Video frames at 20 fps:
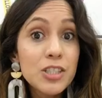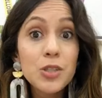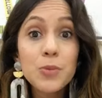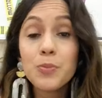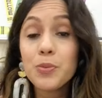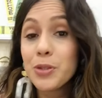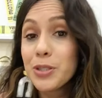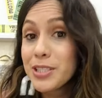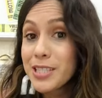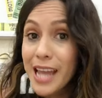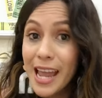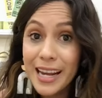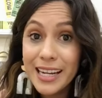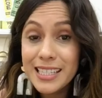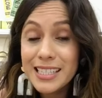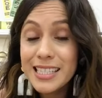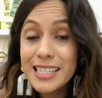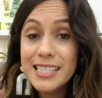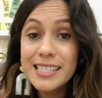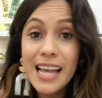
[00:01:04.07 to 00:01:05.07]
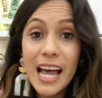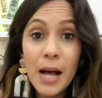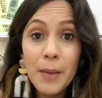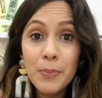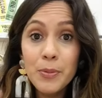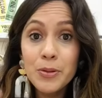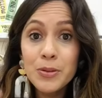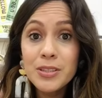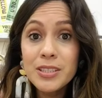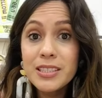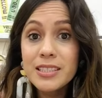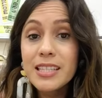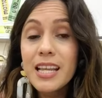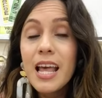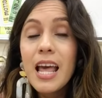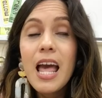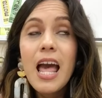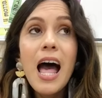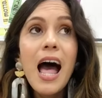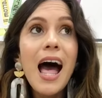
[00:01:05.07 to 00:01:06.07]
to protect his apples.
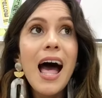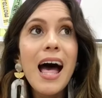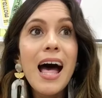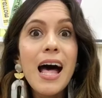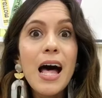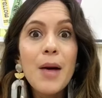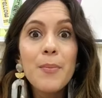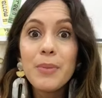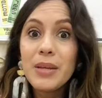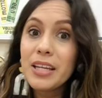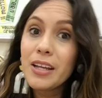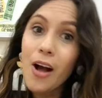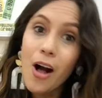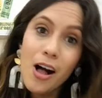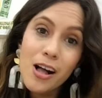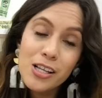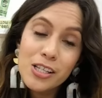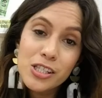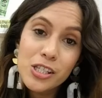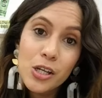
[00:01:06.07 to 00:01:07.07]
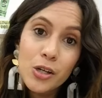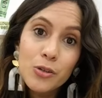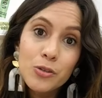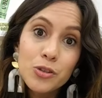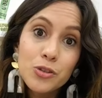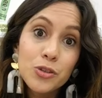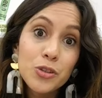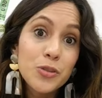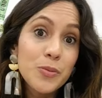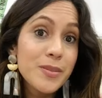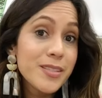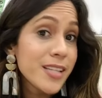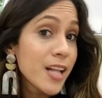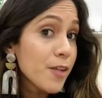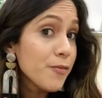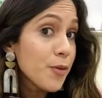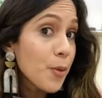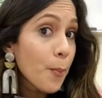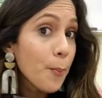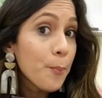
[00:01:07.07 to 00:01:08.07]
He also drew
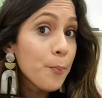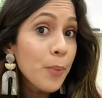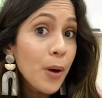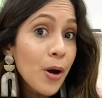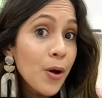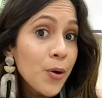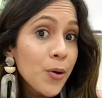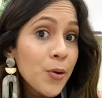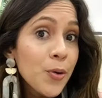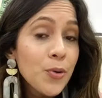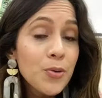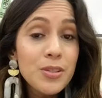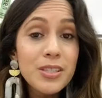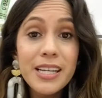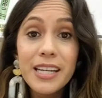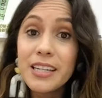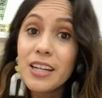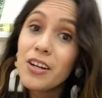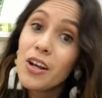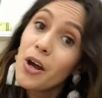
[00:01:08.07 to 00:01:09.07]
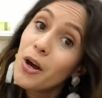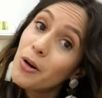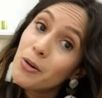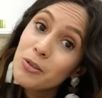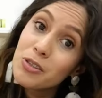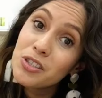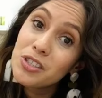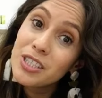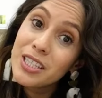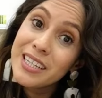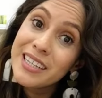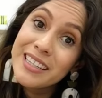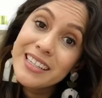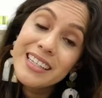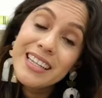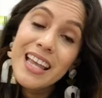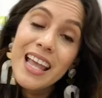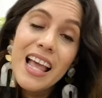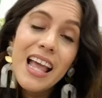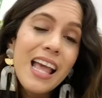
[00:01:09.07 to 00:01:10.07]
himself a boat and an ocean.
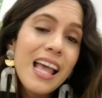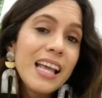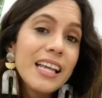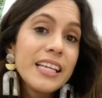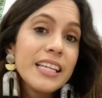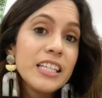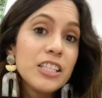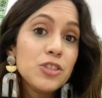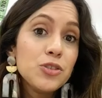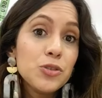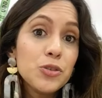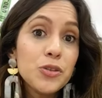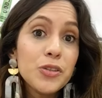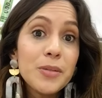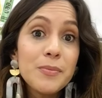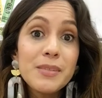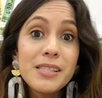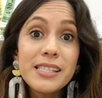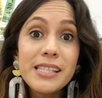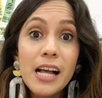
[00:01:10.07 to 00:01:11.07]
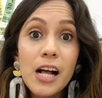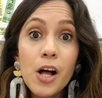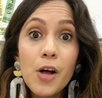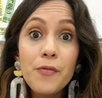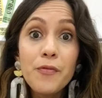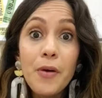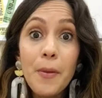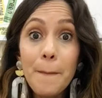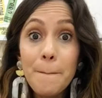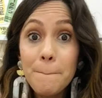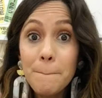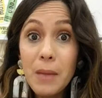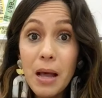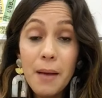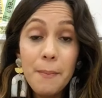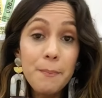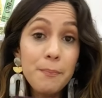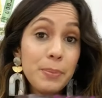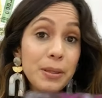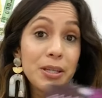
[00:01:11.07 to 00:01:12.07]
He drew himself a
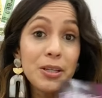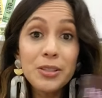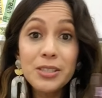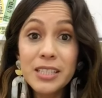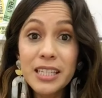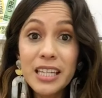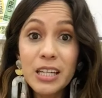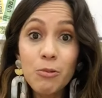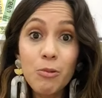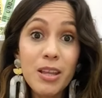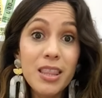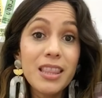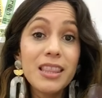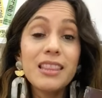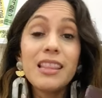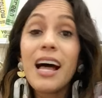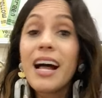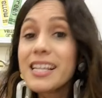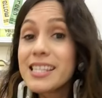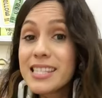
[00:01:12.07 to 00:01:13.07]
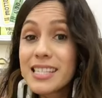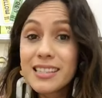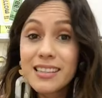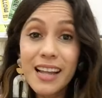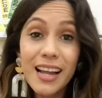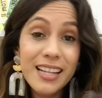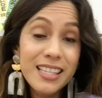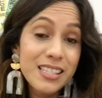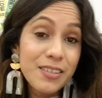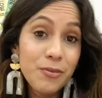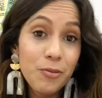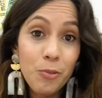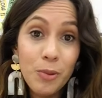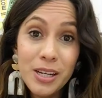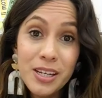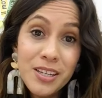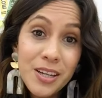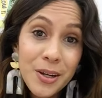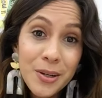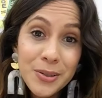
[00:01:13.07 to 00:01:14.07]
building with lots and lots of
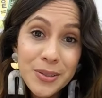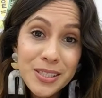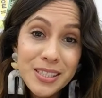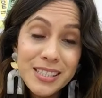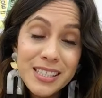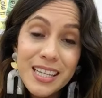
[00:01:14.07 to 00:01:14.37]
windows.